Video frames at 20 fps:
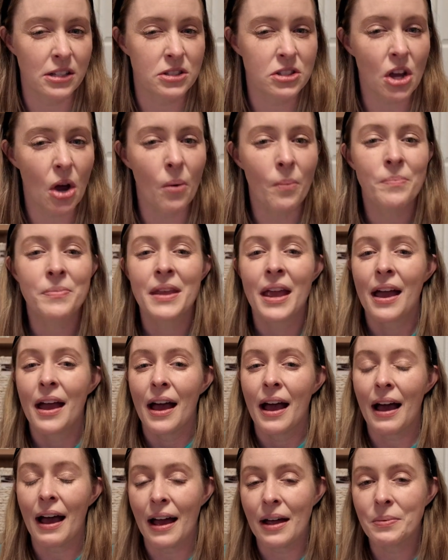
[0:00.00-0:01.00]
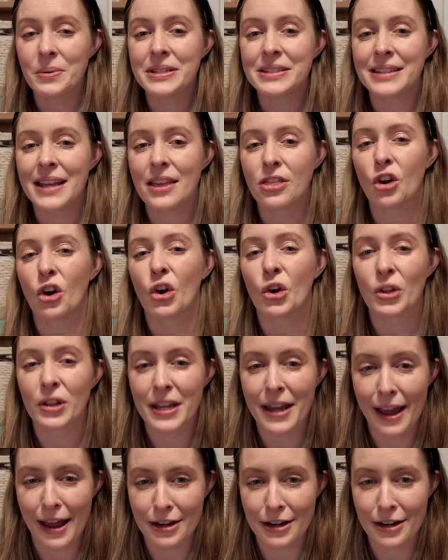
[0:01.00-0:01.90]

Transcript: So I would say the early